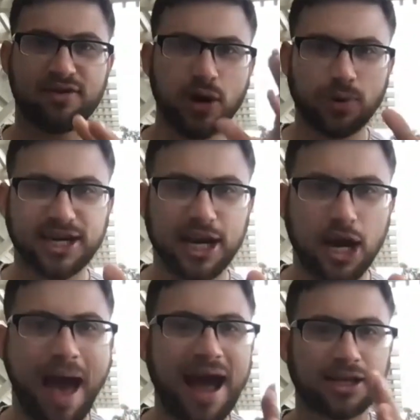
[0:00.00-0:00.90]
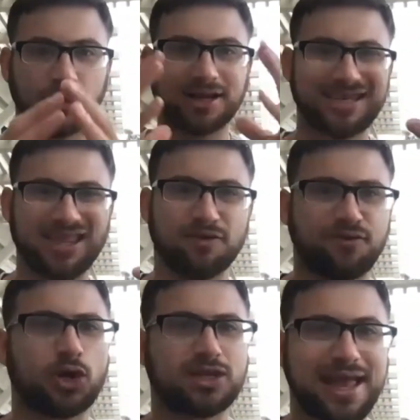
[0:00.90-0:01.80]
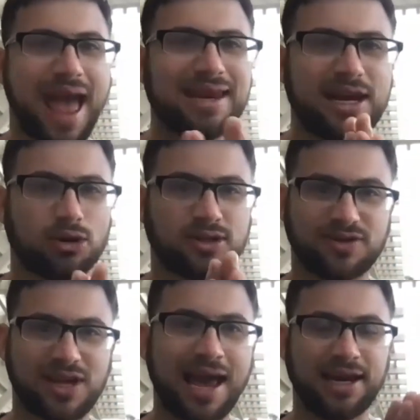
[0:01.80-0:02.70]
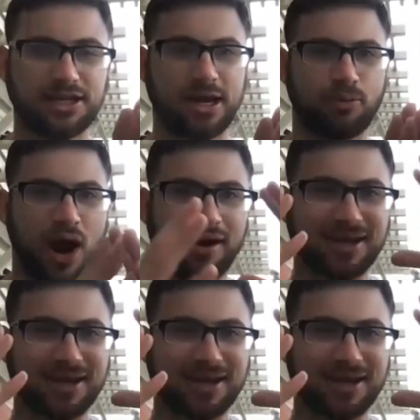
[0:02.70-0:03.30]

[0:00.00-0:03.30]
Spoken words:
if we were to go back to, let's say, the first 10 years of Zionism, right?